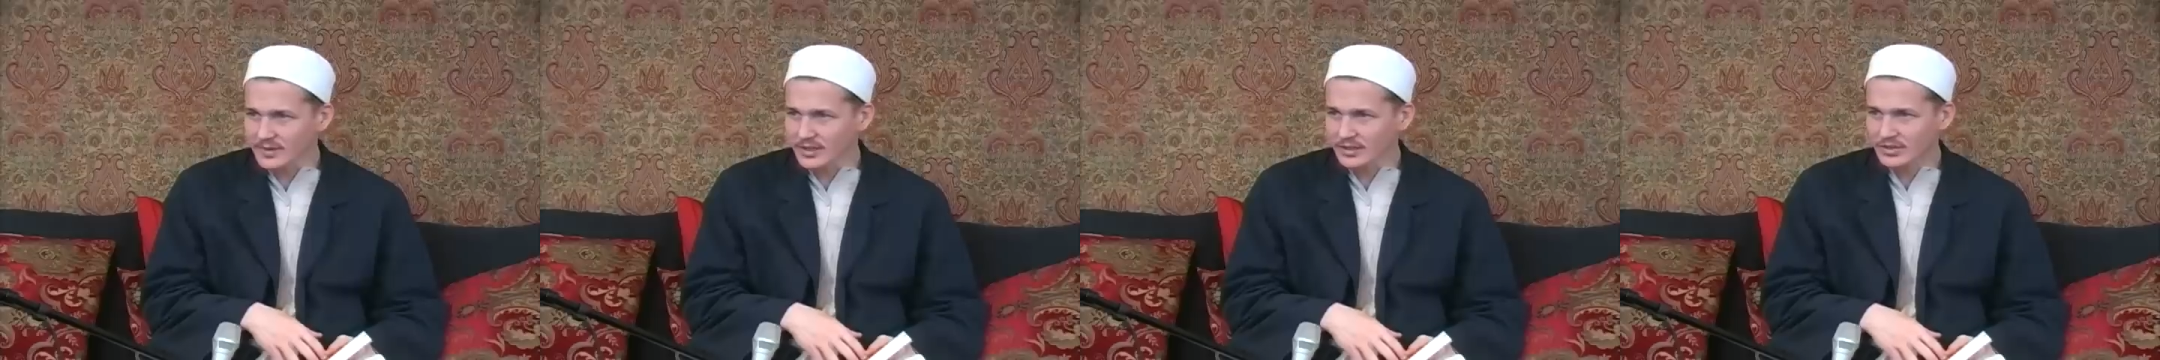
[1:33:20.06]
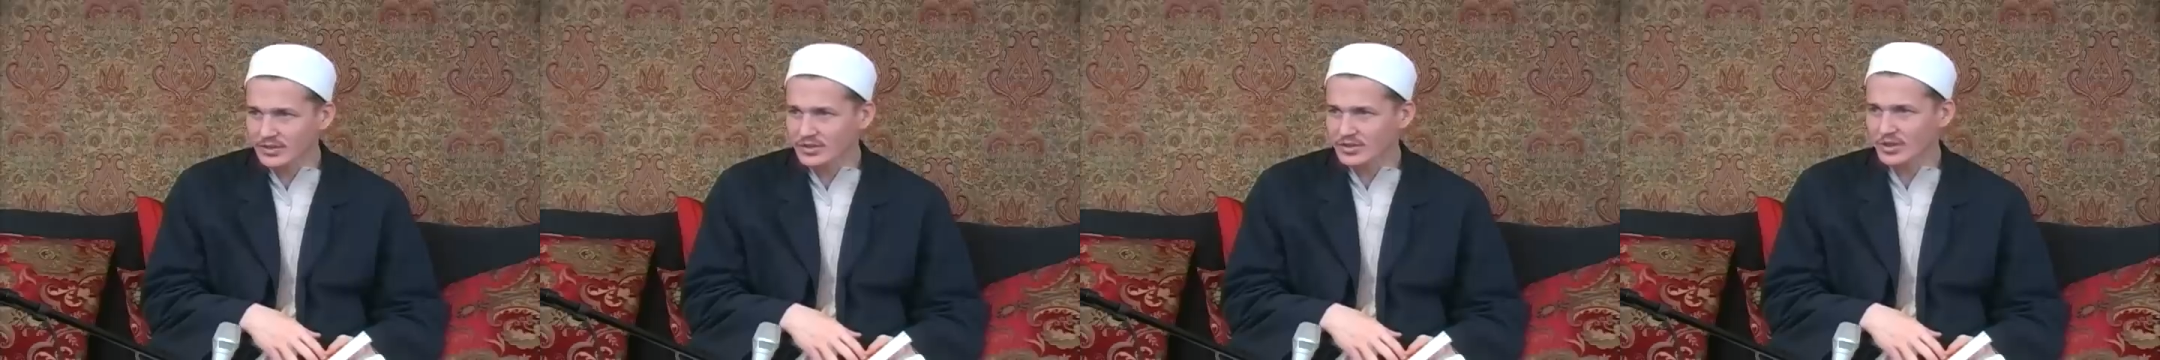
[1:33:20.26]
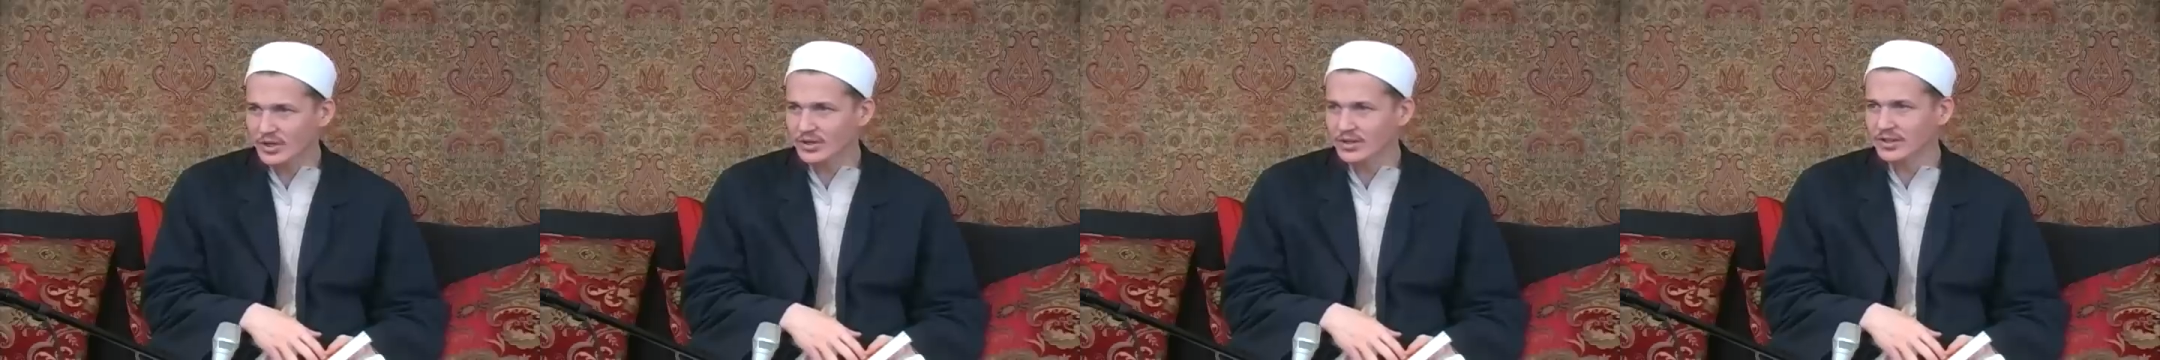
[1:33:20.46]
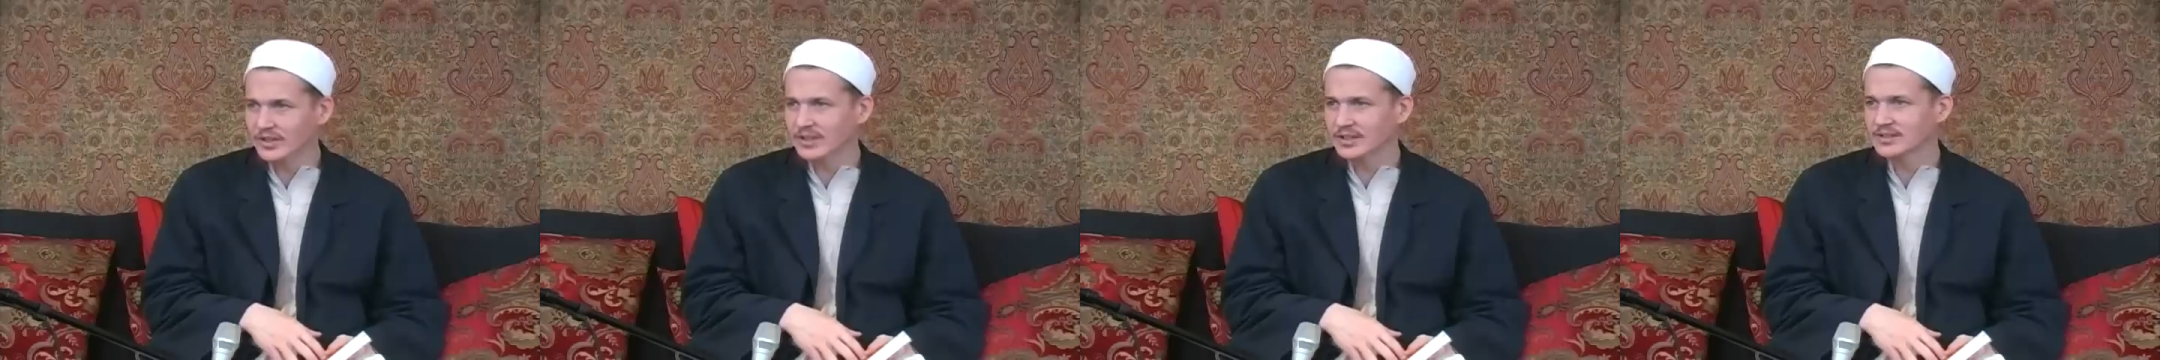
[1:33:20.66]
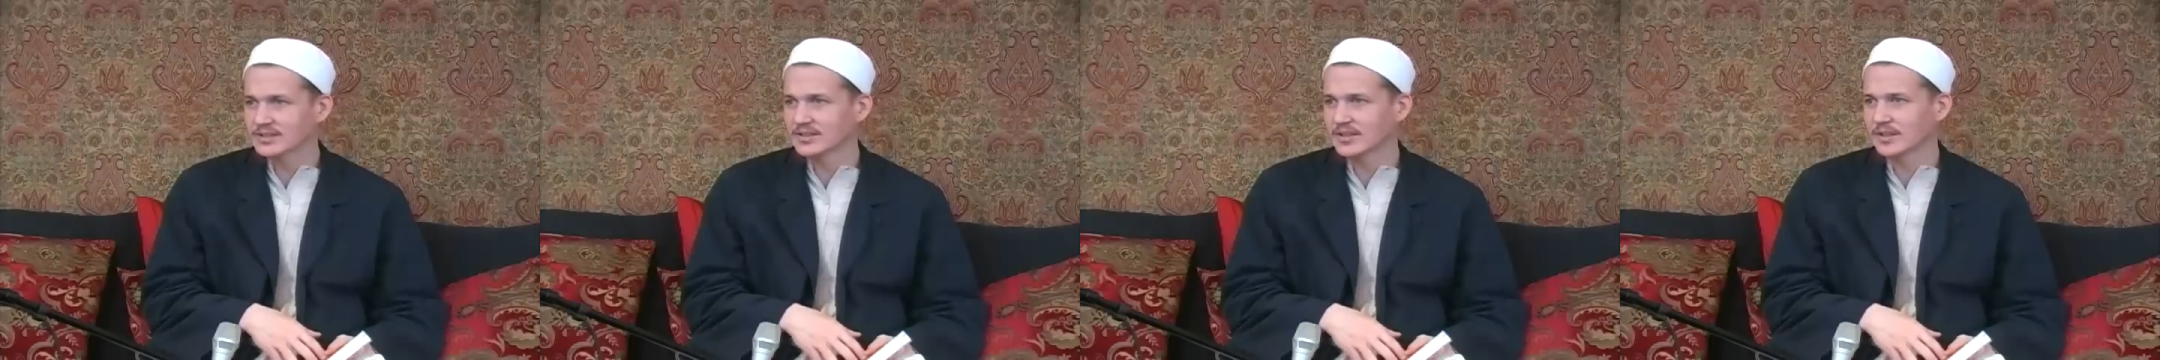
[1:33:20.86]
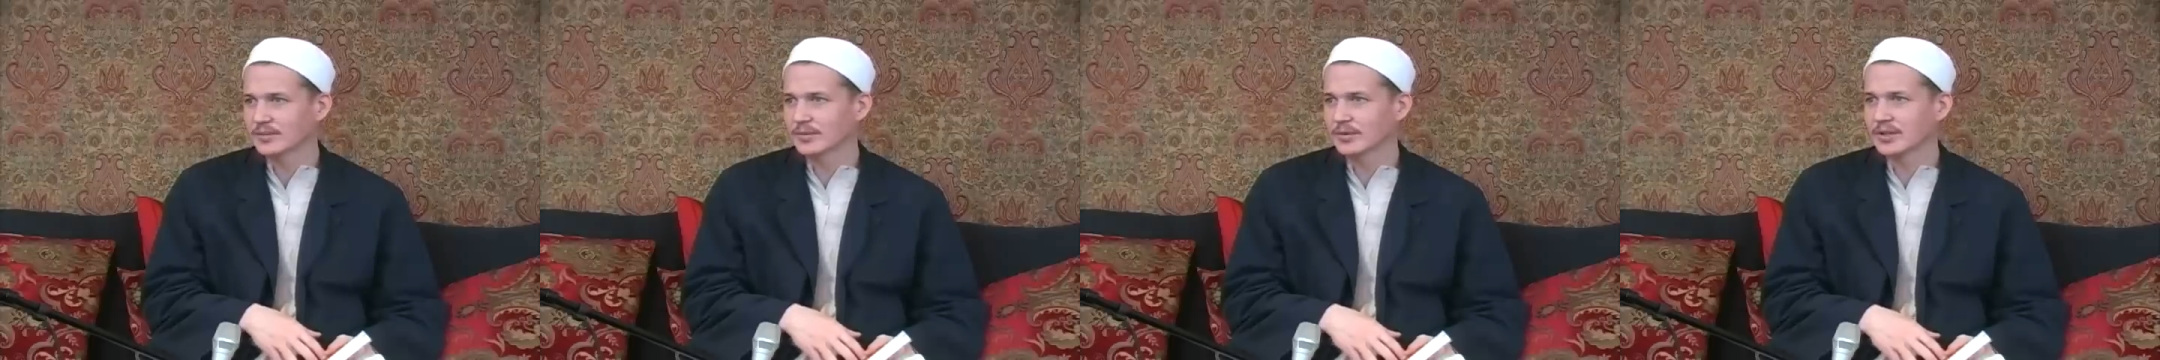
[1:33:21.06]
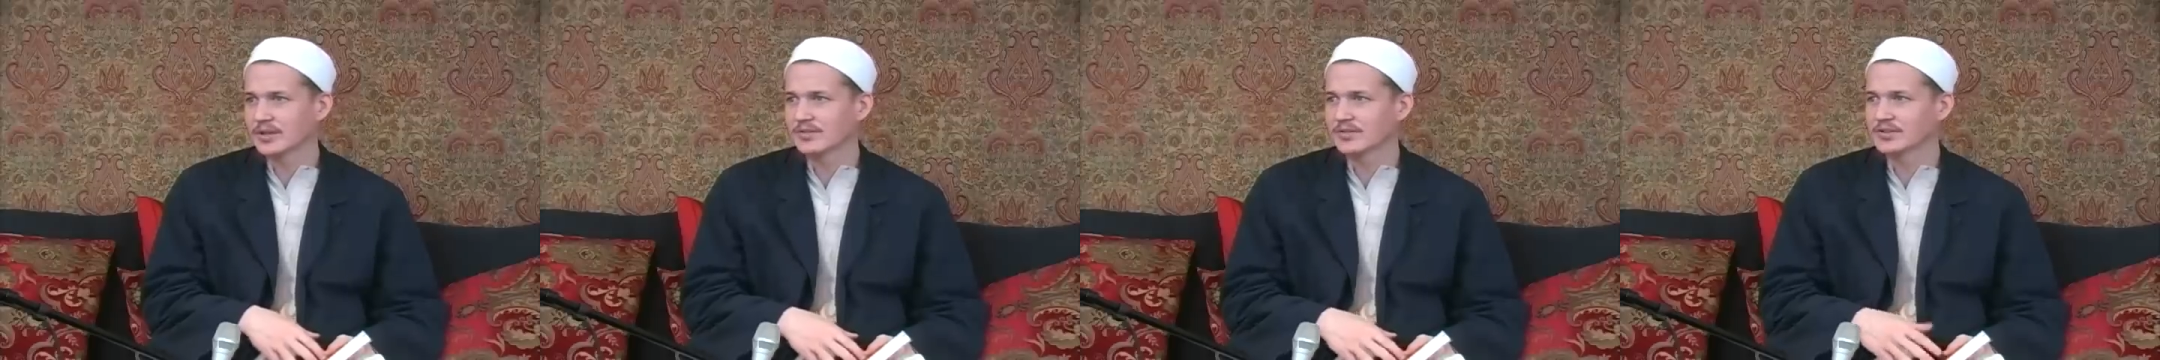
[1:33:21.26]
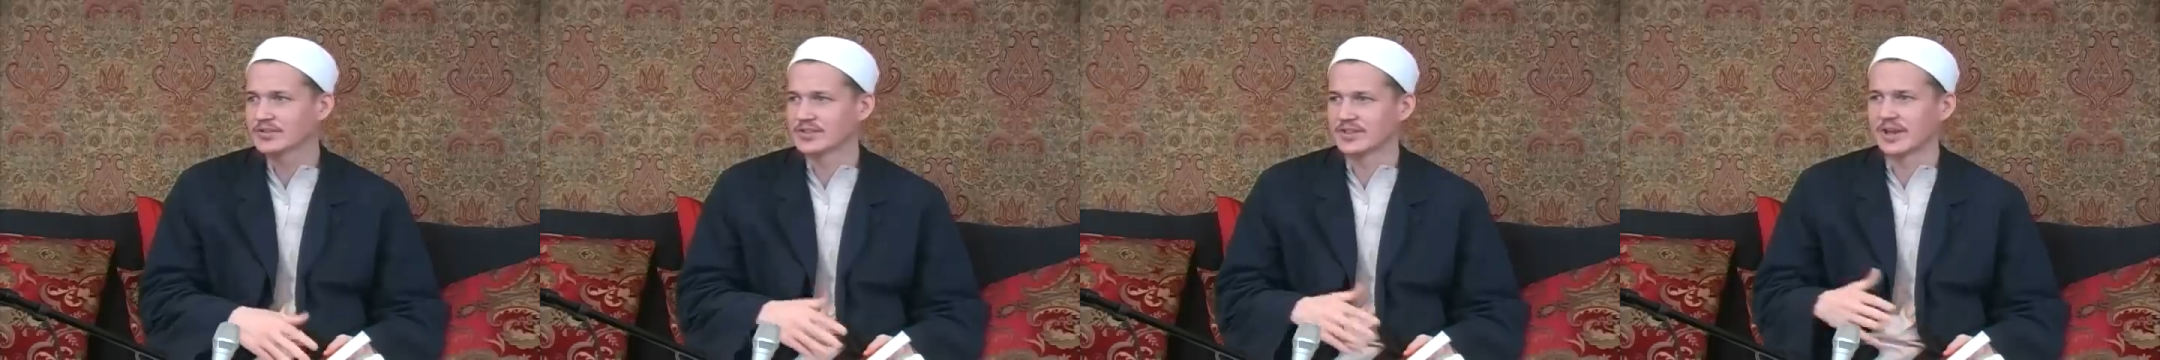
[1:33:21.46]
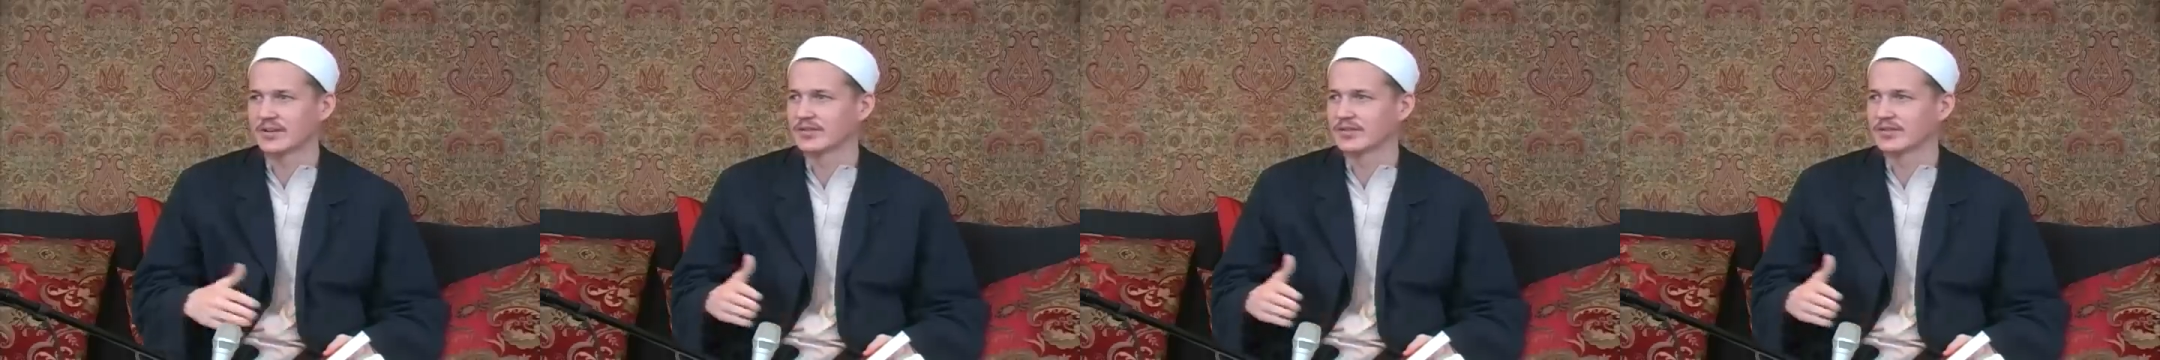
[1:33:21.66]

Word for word: Stern against the unbelievers in